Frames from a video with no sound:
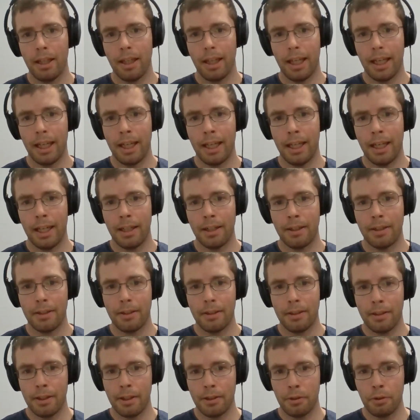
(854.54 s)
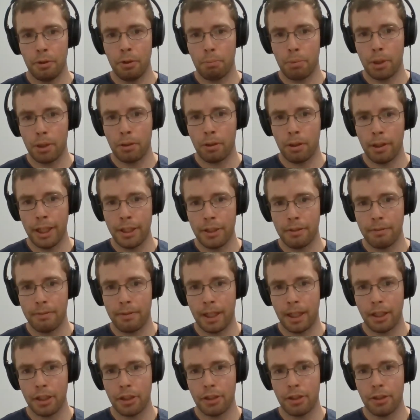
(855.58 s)
And this two-point correlation
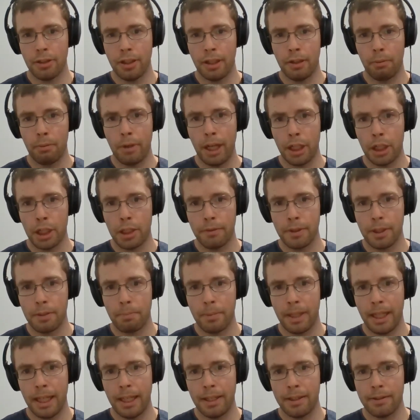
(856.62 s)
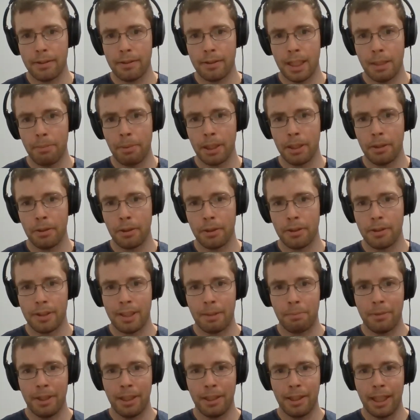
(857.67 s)
function in redshift space typically looks
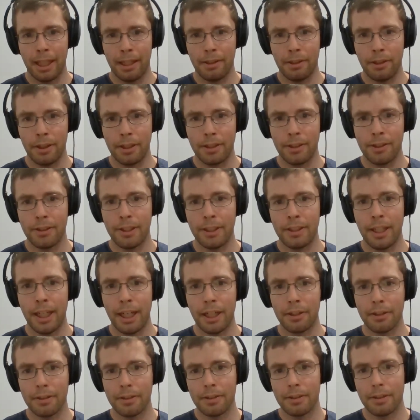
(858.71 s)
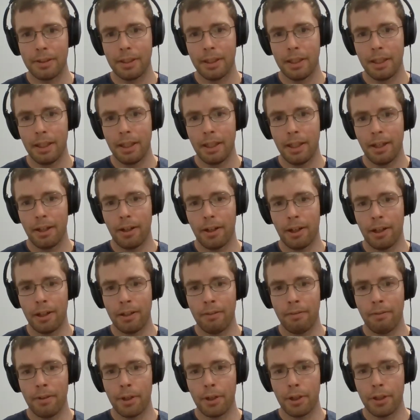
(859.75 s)
something like you can see there.
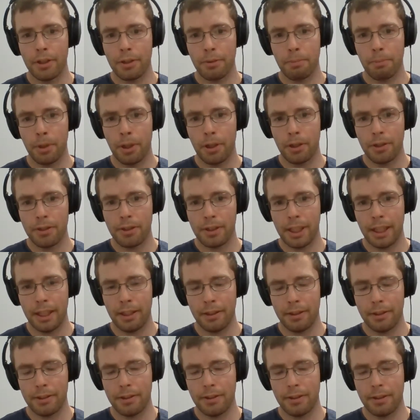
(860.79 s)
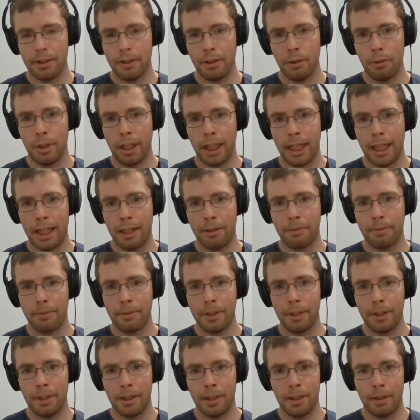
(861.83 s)
On very small scales, you have
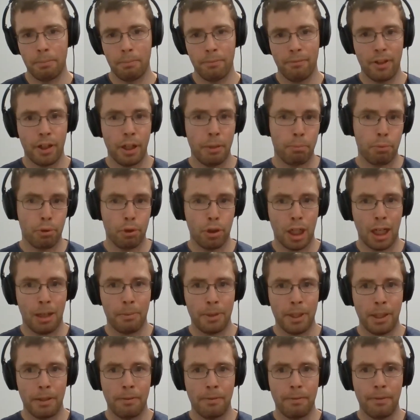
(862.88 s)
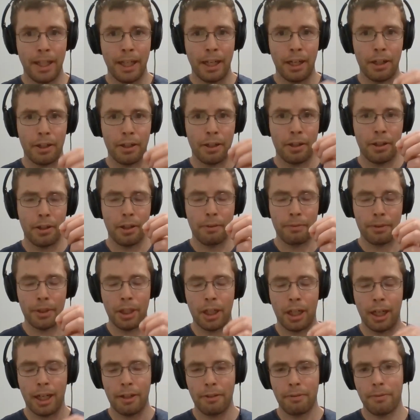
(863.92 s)
the very prominent finger of
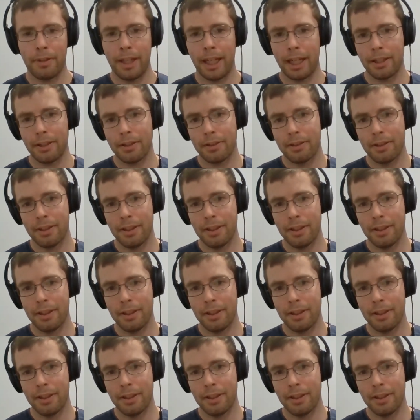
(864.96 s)
God effect